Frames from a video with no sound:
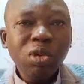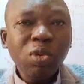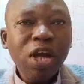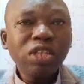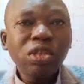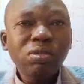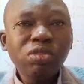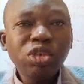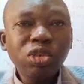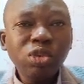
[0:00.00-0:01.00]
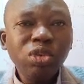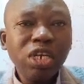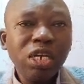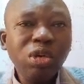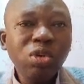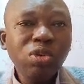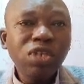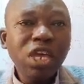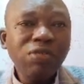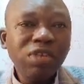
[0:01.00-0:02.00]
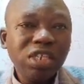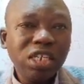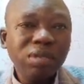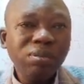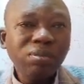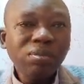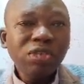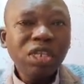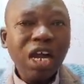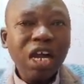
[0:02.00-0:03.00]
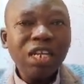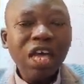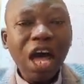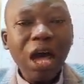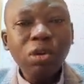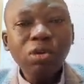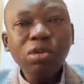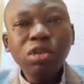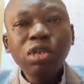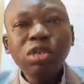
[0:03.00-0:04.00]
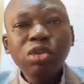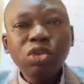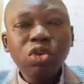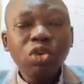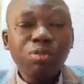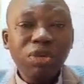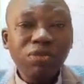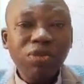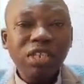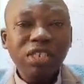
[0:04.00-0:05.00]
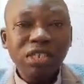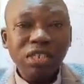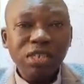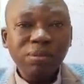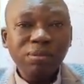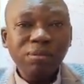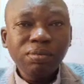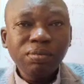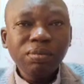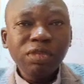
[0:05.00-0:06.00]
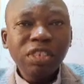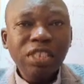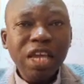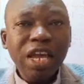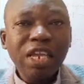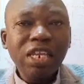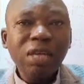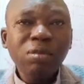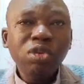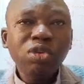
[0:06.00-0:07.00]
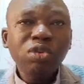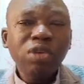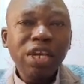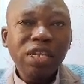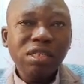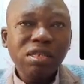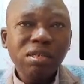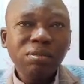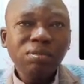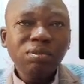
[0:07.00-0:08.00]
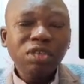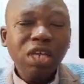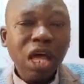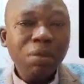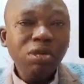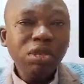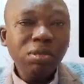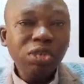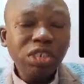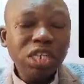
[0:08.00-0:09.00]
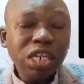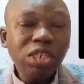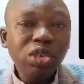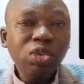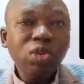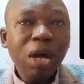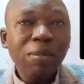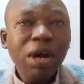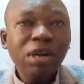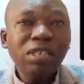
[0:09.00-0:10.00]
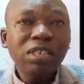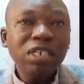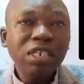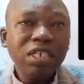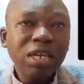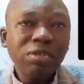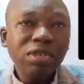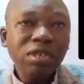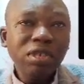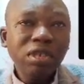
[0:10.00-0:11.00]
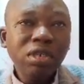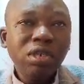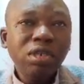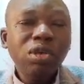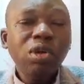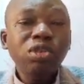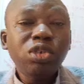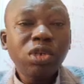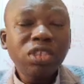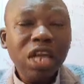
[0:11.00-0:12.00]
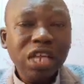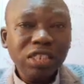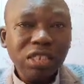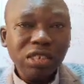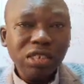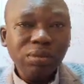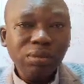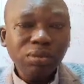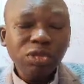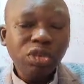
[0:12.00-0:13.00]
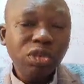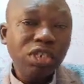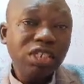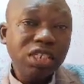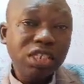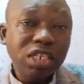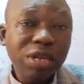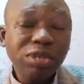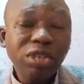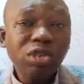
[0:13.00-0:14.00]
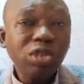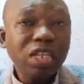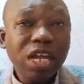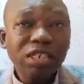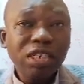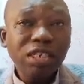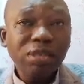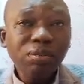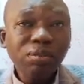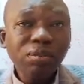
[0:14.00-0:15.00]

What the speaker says: why some children lose everything and how to prevent it. Then in module 8, I'm going to be telling you about systems, not just assets. You need systems, not just assets.